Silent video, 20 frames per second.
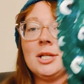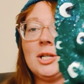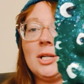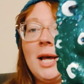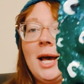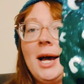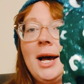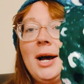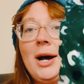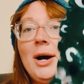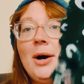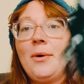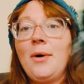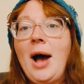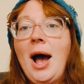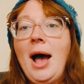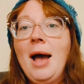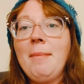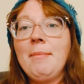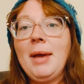
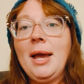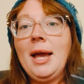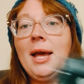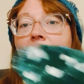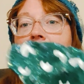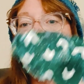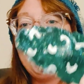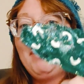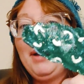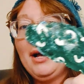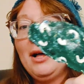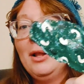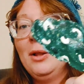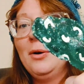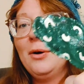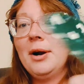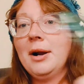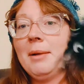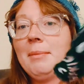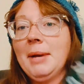So I made a pickle
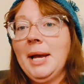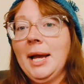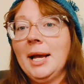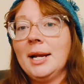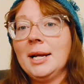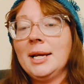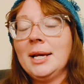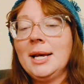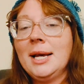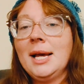ornament.